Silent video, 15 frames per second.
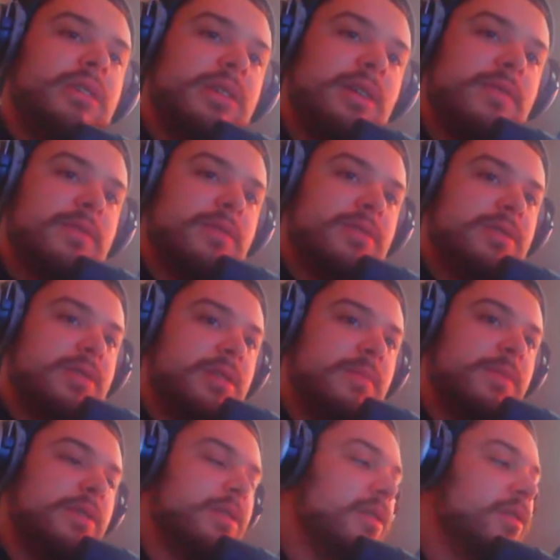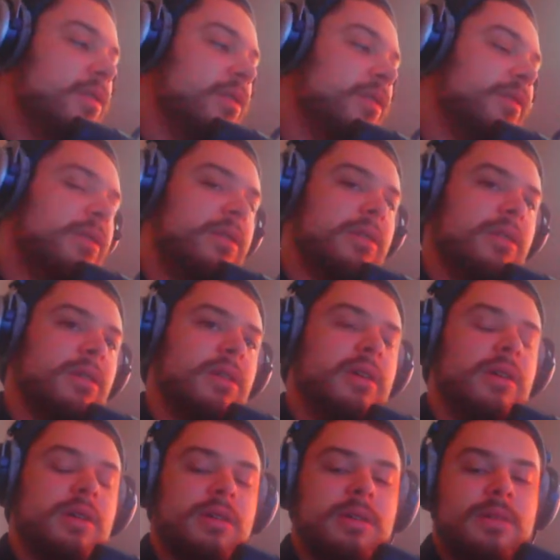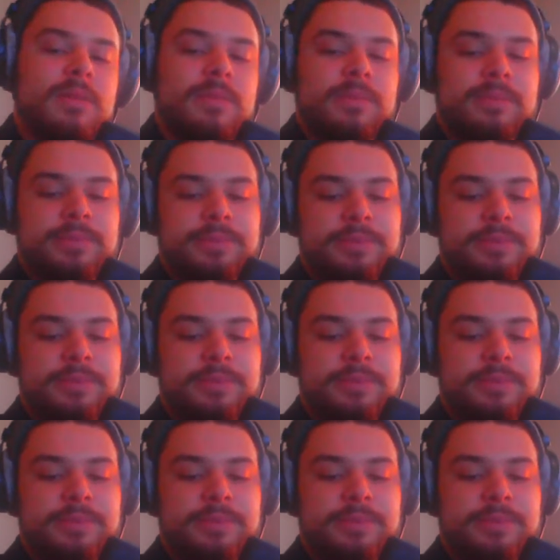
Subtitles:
after Stimmy and COVID?